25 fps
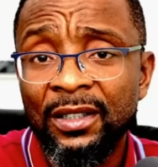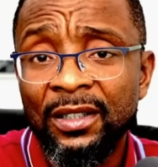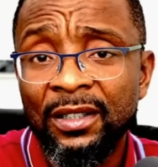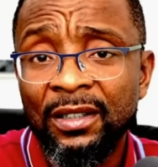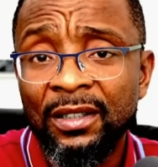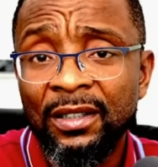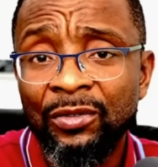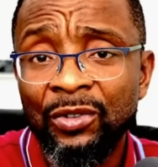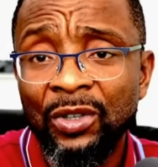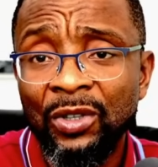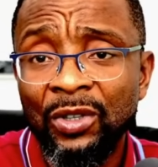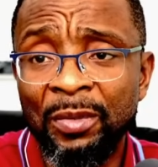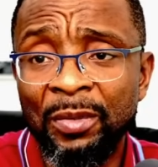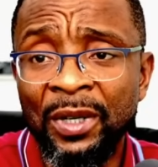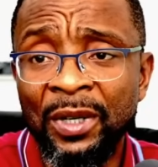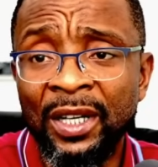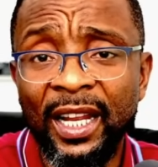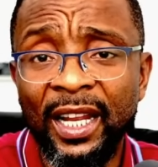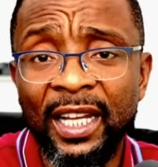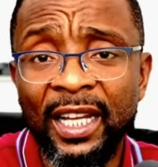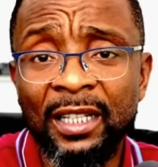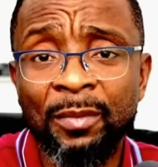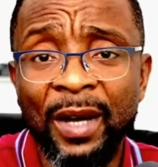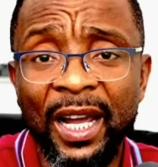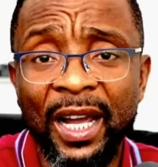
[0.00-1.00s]
You are being
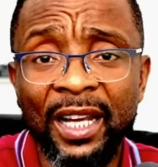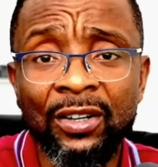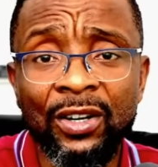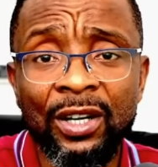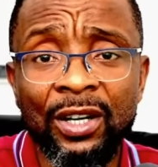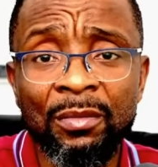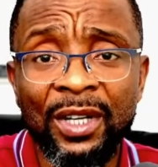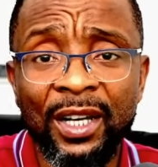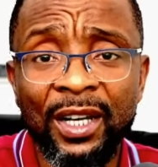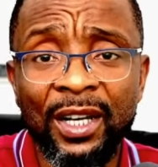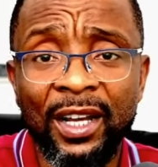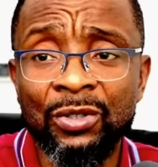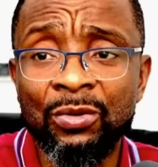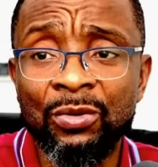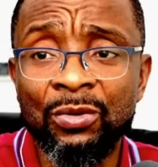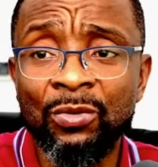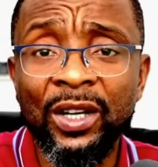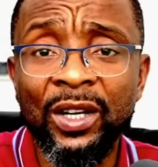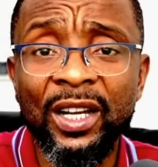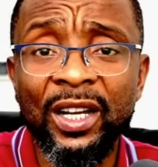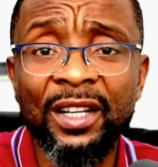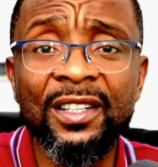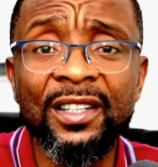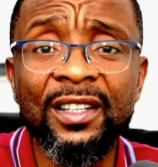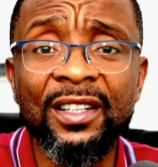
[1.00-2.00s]
led by criminals who only
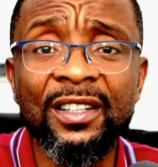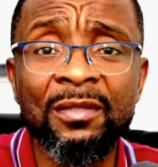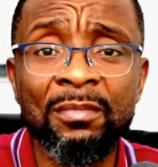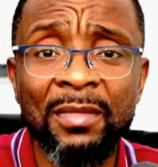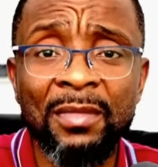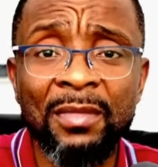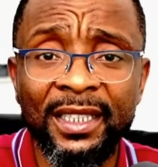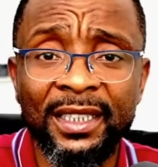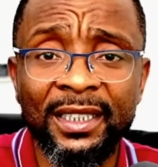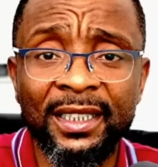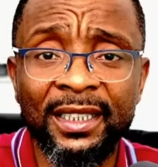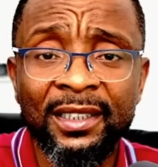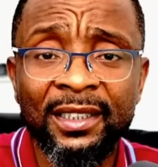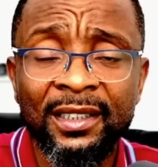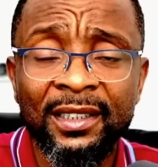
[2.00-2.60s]
sees money,